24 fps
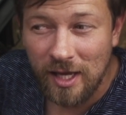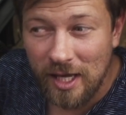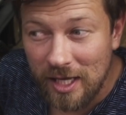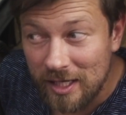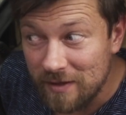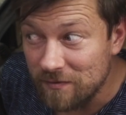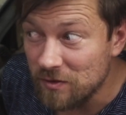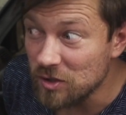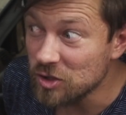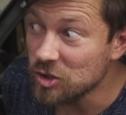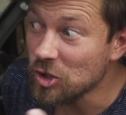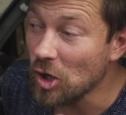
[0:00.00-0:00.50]

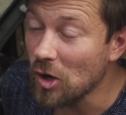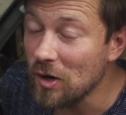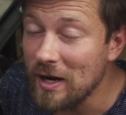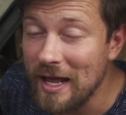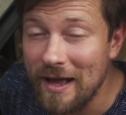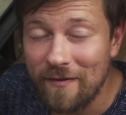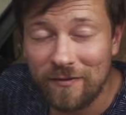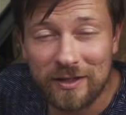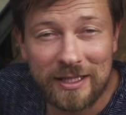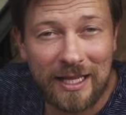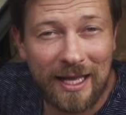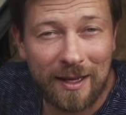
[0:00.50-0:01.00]
If you don't
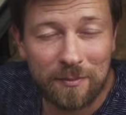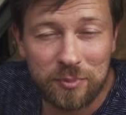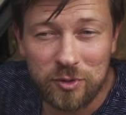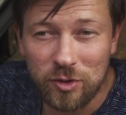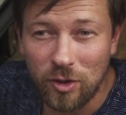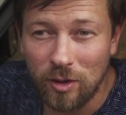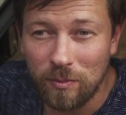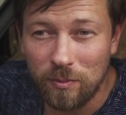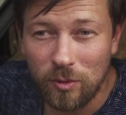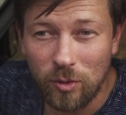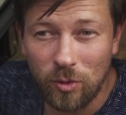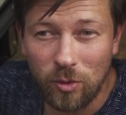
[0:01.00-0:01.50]
have a
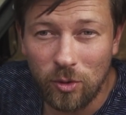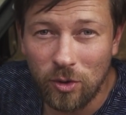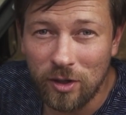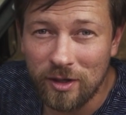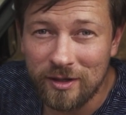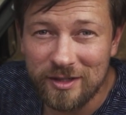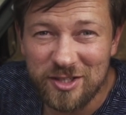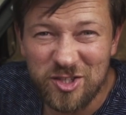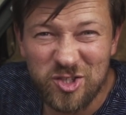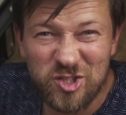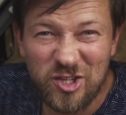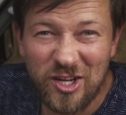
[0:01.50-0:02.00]
laptop,
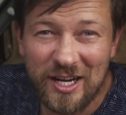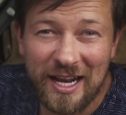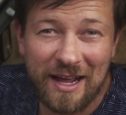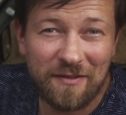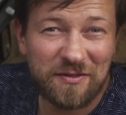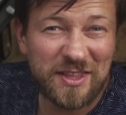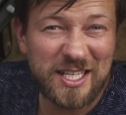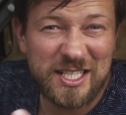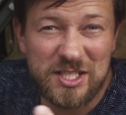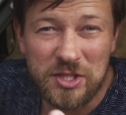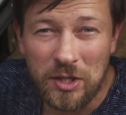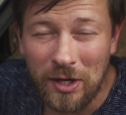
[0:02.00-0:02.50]
or you don't have
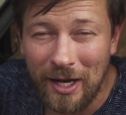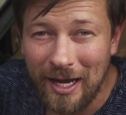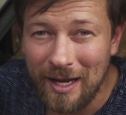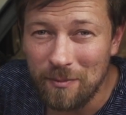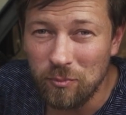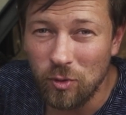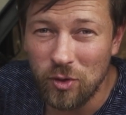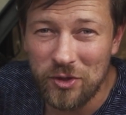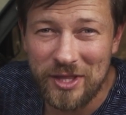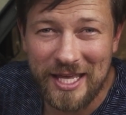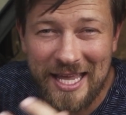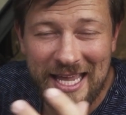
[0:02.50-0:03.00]
the
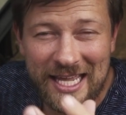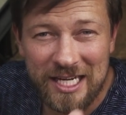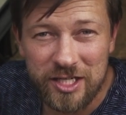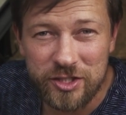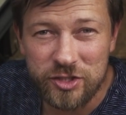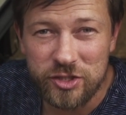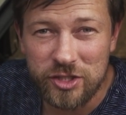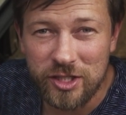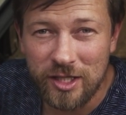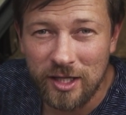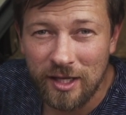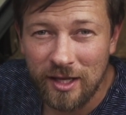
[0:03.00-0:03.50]
time or the
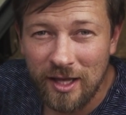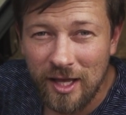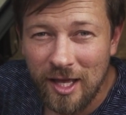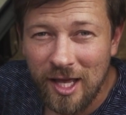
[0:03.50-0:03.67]
energy,